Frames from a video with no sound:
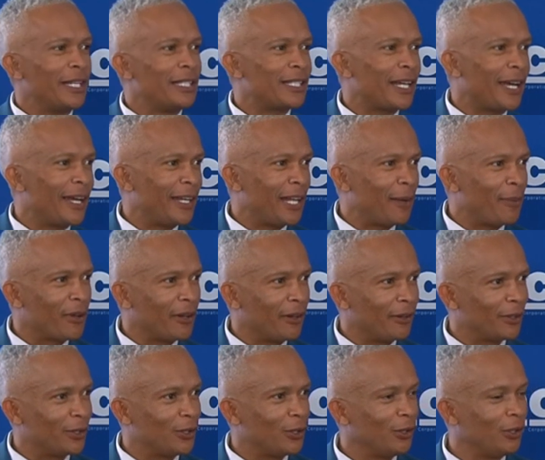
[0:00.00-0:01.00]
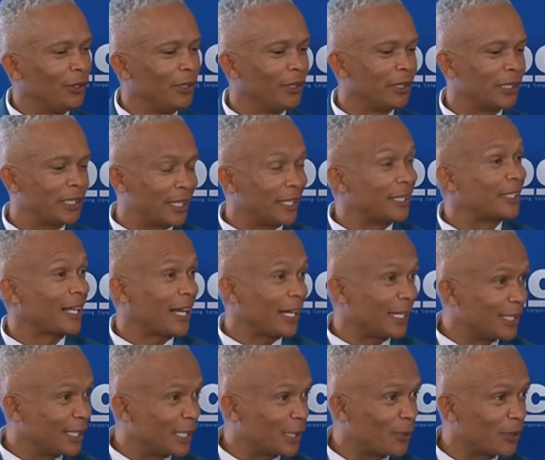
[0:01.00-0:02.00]
the entire day to
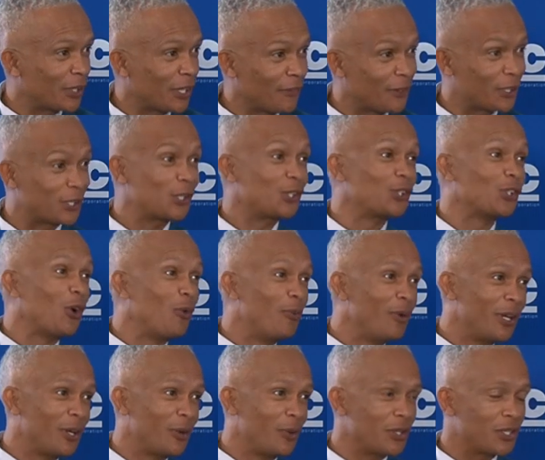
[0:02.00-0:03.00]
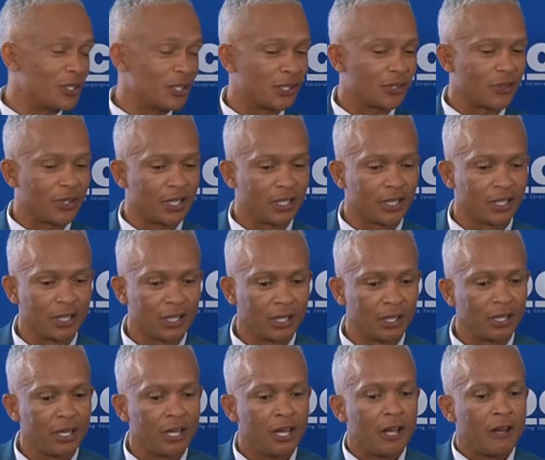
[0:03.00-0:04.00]
discuss this because I've got so many questions right now.